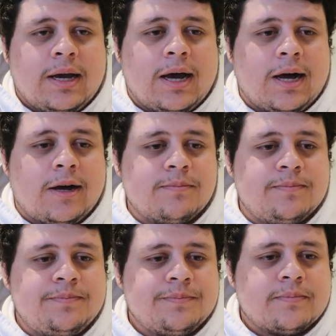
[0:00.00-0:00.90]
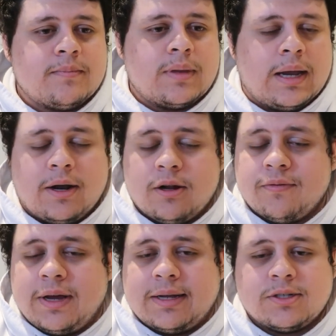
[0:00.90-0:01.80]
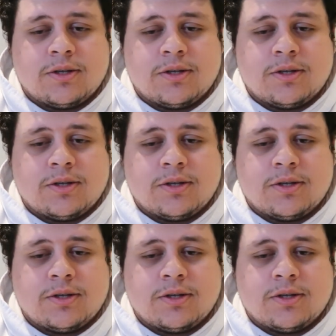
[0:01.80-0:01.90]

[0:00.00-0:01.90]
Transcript: and all of that.